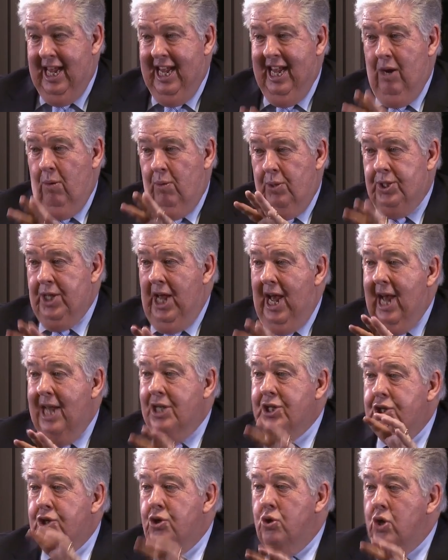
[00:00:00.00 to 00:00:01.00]
It was
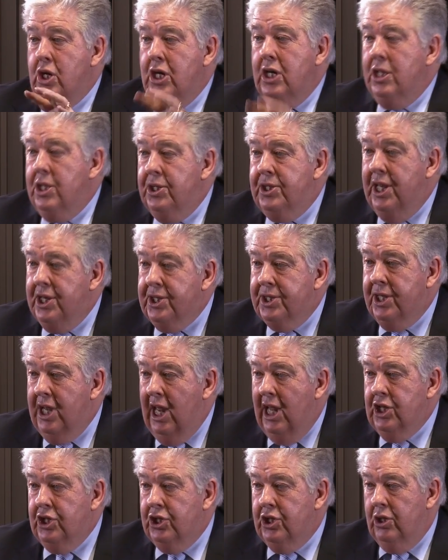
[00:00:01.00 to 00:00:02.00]
us talking the
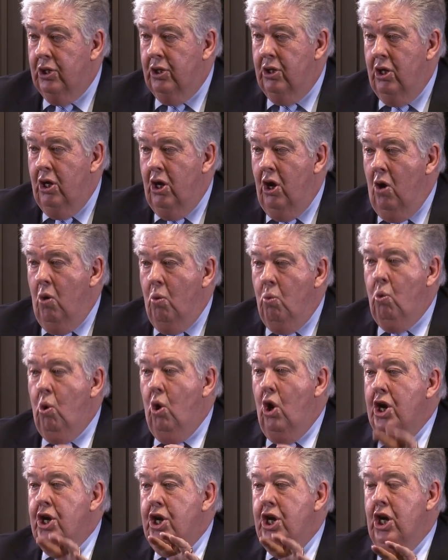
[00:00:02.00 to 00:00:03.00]
destination.
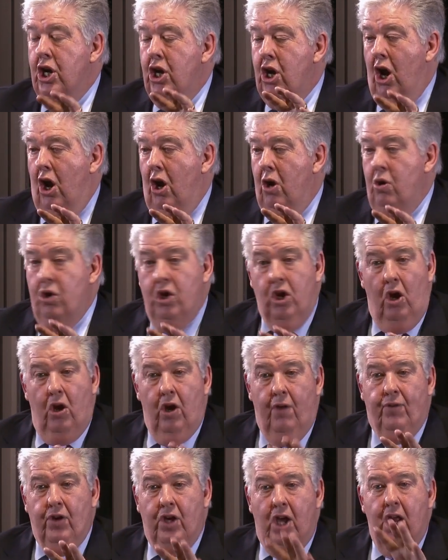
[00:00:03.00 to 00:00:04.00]
Why do you go, you know,
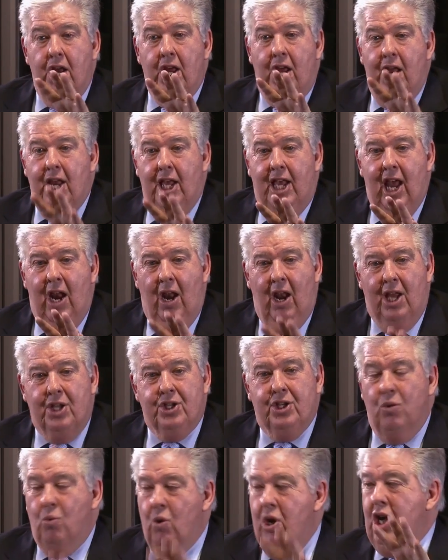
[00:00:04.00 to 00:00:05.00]
if you're going to go to Canada,
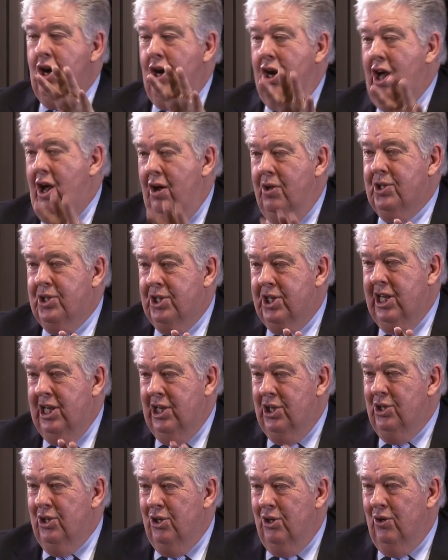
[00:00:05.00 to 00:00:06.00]
Alaska, what do you got to go and see
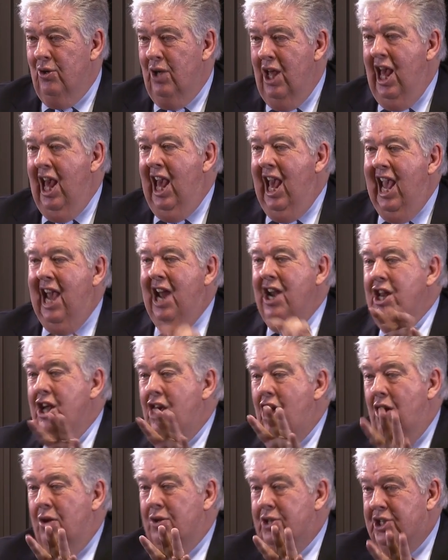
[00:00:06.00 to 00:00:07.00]
and do? How do you
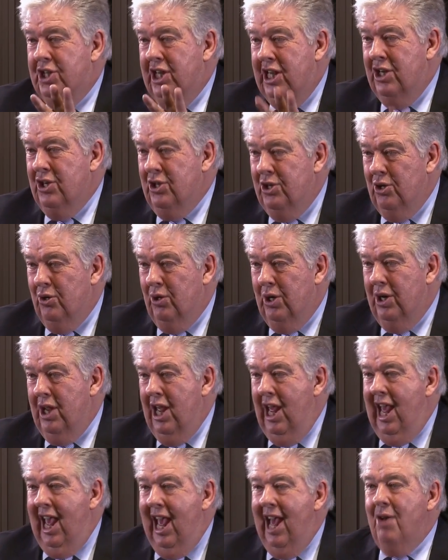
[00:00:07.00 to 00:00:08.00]
go and see and do it?
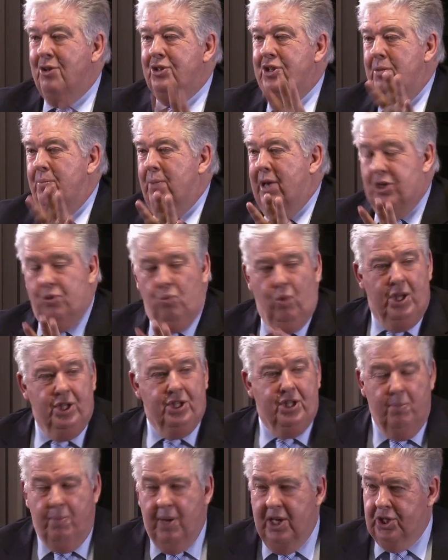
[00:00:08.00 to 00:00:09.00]
How's the best?
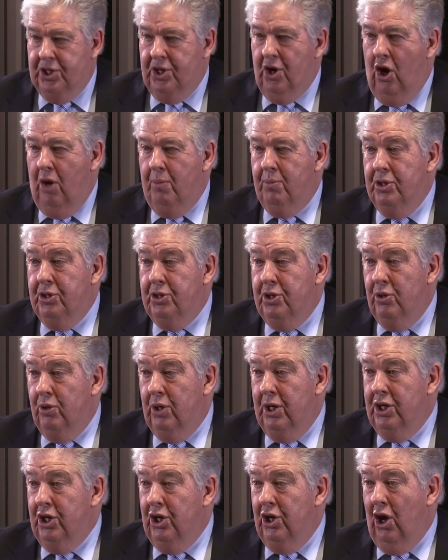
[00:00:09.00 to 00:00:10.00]
When's the best time to do
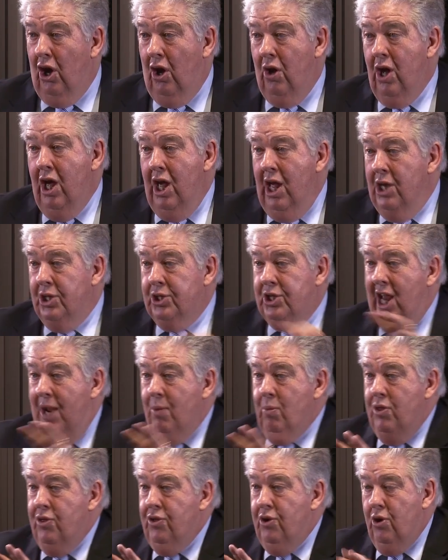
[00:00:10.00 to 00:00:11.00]
it, you know?
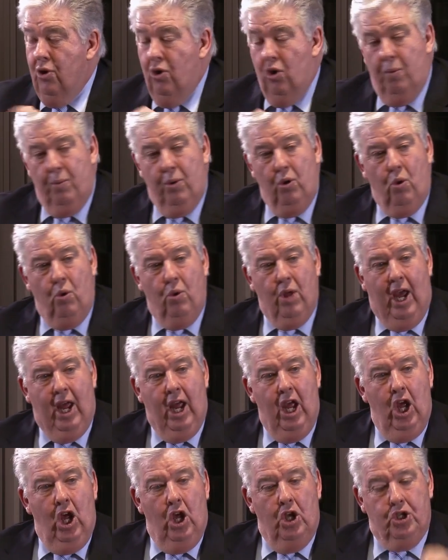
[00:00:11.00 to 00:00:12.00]
Same with Europe and all
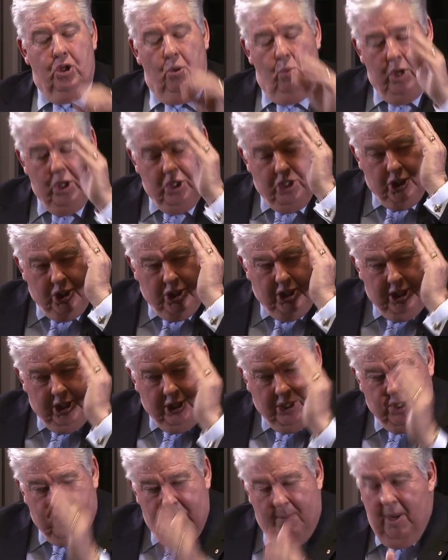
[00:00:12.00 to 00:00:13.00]
that. So we just
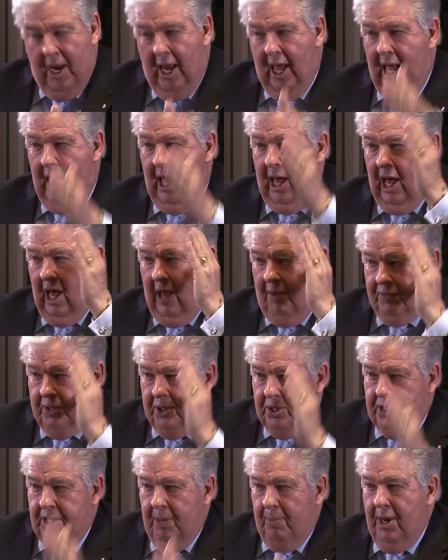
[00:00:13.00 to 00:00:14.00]
did seminar after
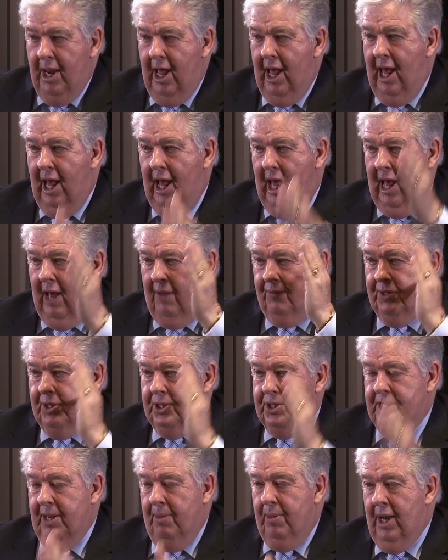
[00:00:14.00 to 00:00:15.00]
seminar after
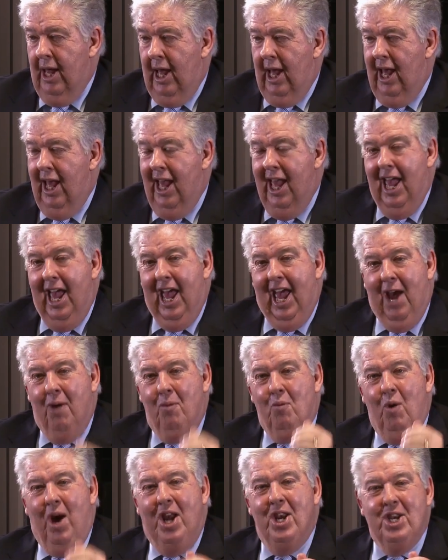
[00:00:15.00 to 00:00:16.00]
seminar.
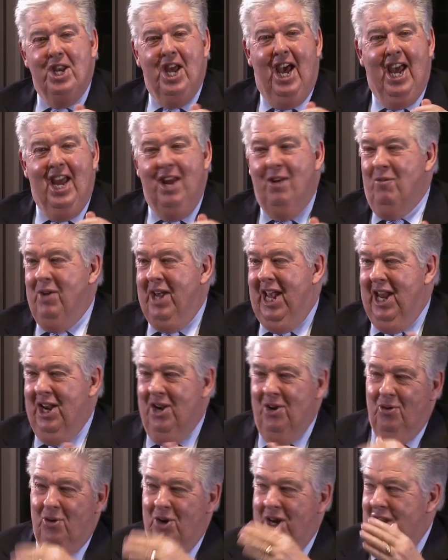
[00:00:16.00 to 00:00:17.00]
And one day we had
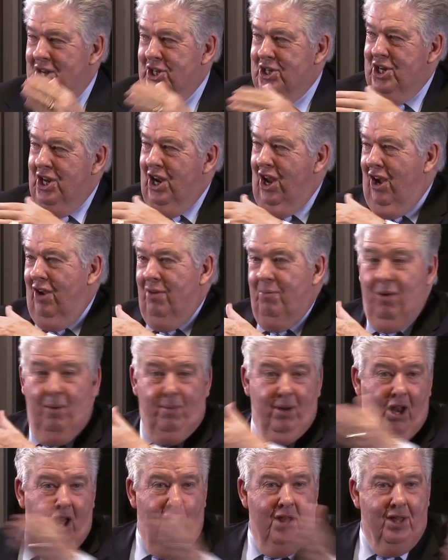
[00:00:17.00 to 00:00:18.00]
an audience, you know,
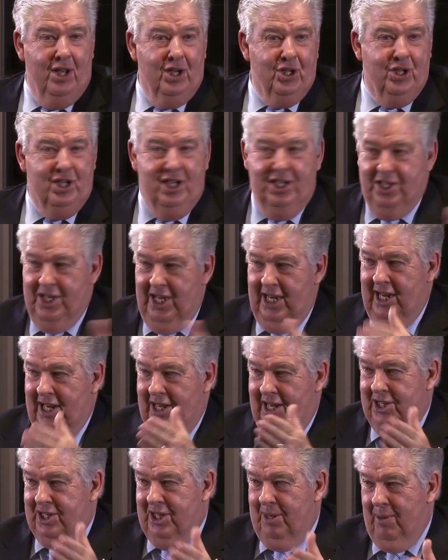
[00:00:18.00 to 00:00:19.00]
probably like this, sitting in
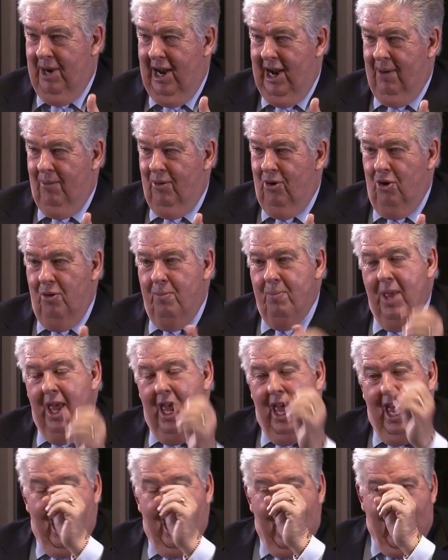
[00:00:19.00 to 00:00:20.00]
the seminar room,
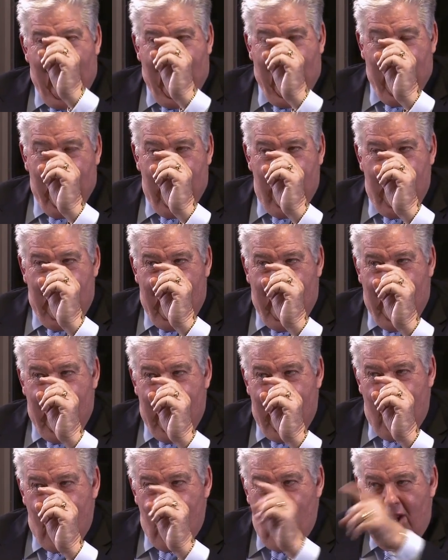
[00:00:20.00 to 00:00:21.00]
and
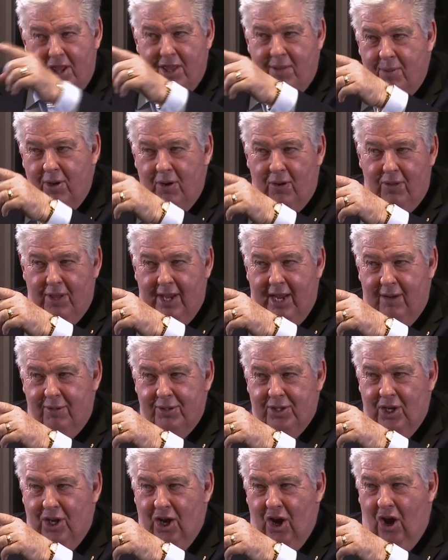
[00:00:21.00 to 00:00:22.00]
right in the middle there
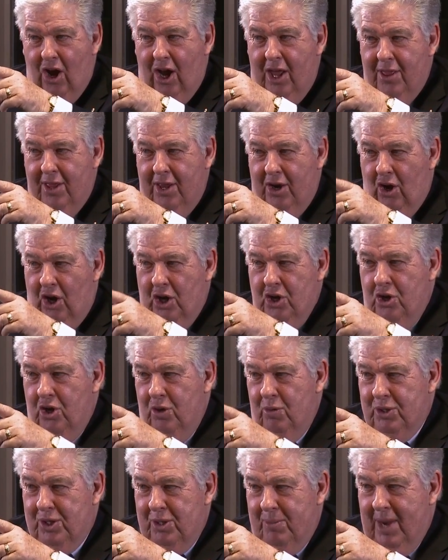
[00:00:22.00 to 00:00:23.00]
was a guy that I
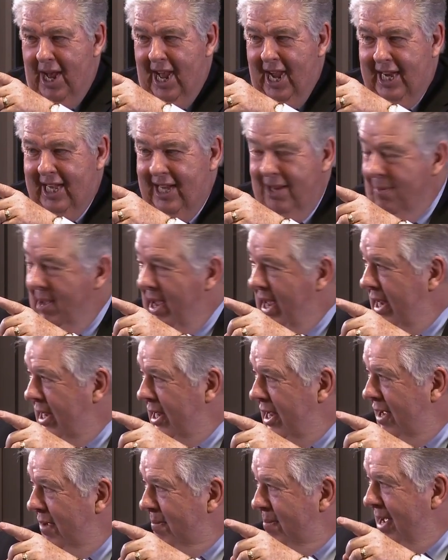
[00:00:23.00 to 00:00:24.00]
knew was a marketing
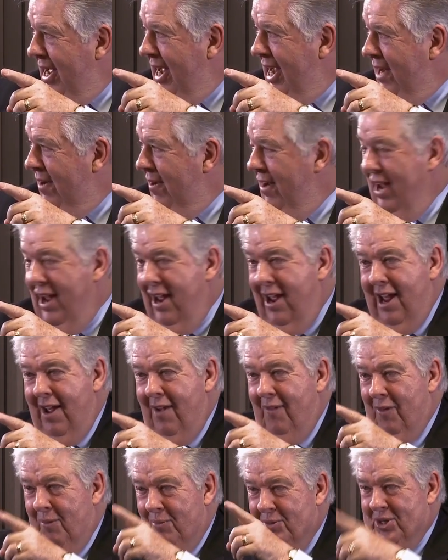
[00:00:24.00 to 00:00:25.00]
man
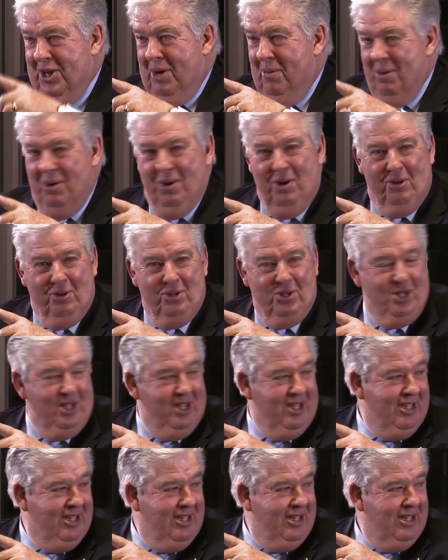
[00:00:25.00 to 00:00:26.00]
from somewhere
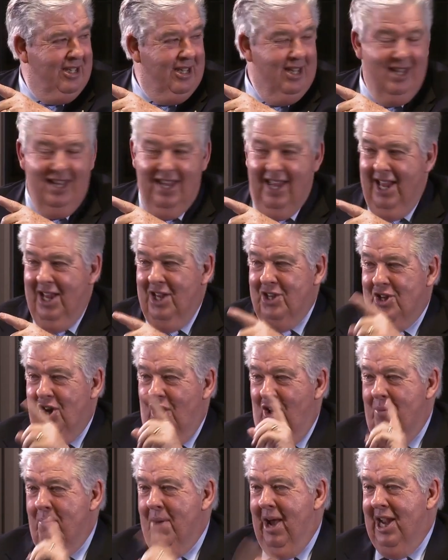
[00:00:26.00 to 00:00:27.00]
else.
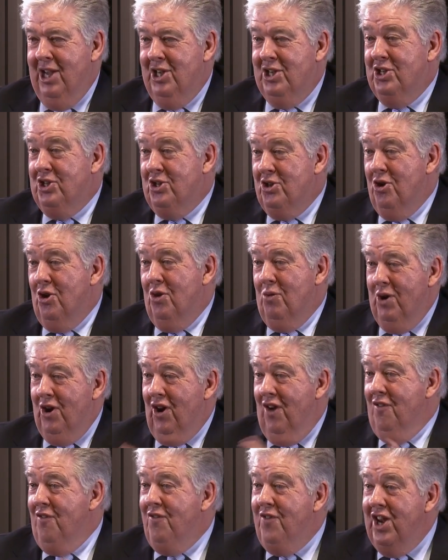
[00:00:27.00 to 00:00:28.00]
So I made sure when
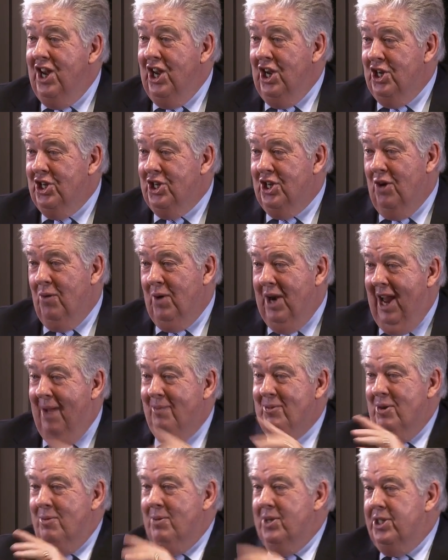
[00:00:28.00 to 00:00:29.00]
I finished, I went
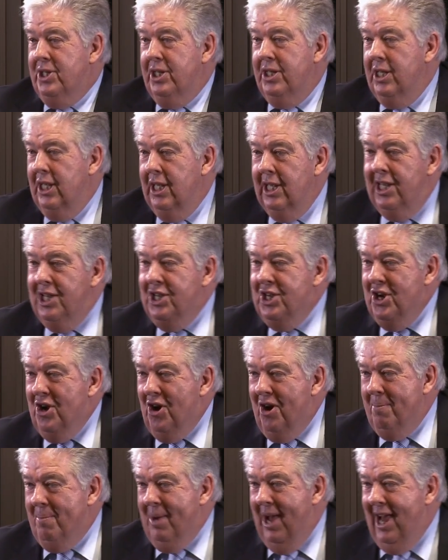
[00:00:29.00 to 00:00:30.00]
up to him, I said, did
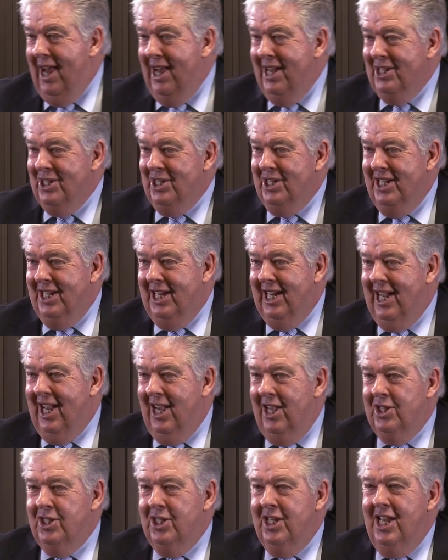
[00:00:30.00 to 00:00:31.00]
I pass? And he
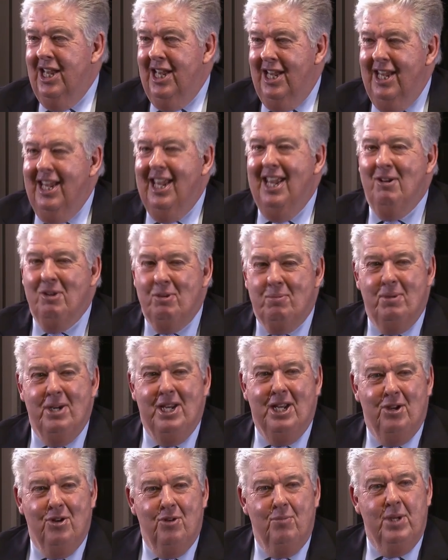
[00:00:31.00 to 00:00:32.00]
goes, yeah, it was
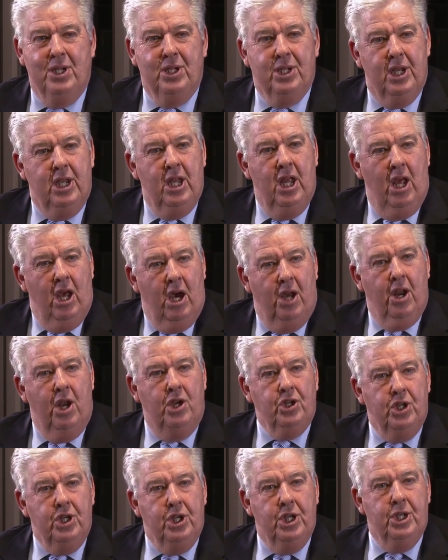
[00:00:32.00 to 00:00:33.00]
pretty good. But he said, I
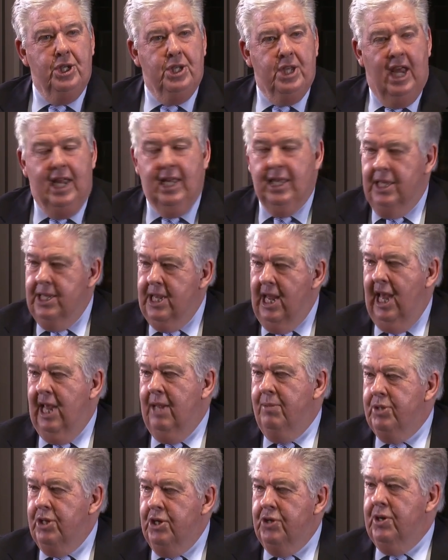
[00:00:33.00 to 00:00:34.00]
noticed you didn't take the
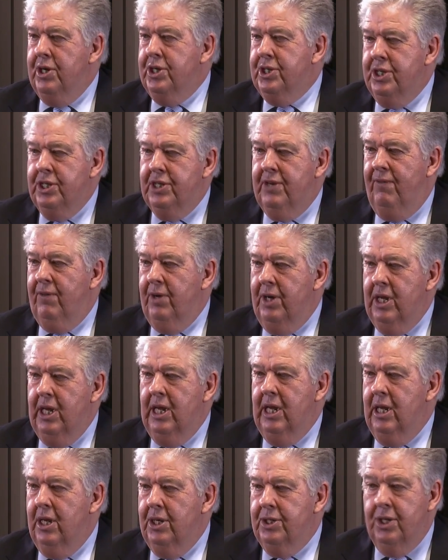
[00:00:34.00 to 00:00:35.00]
names and addresses of everyone
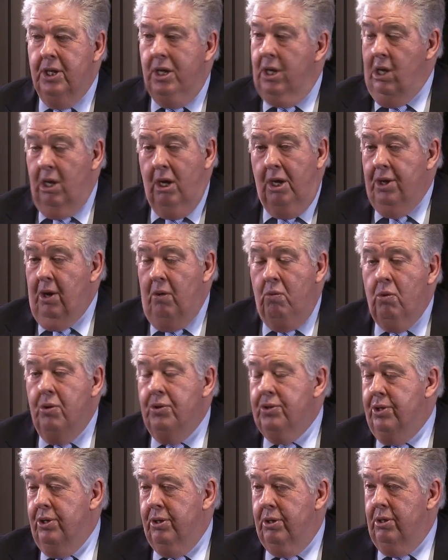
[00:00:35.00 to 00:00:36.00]
here. And I said, I don't
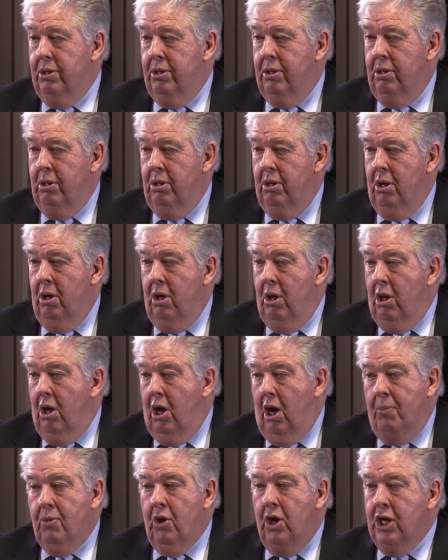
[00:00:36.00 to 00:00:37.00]
want to.
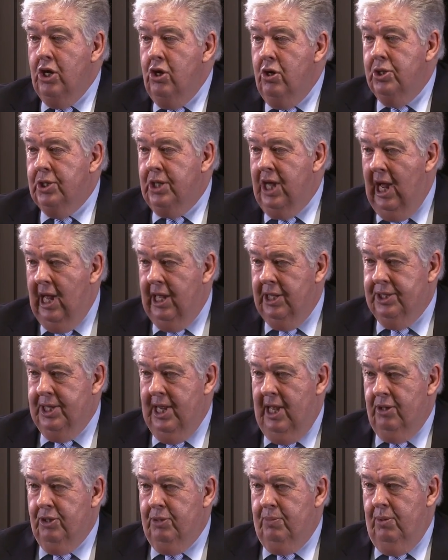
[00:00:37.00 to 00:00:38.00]
I'm not a used car
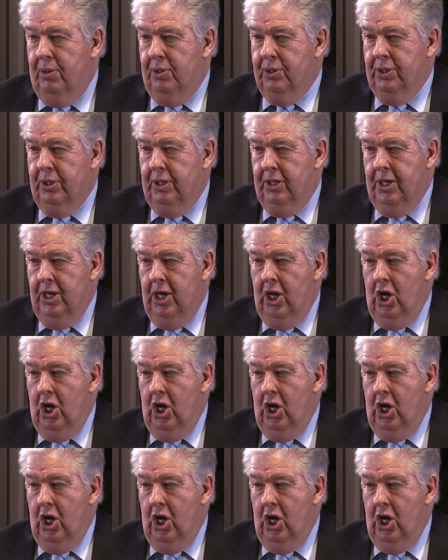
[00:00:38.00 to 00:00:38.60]
salesperson.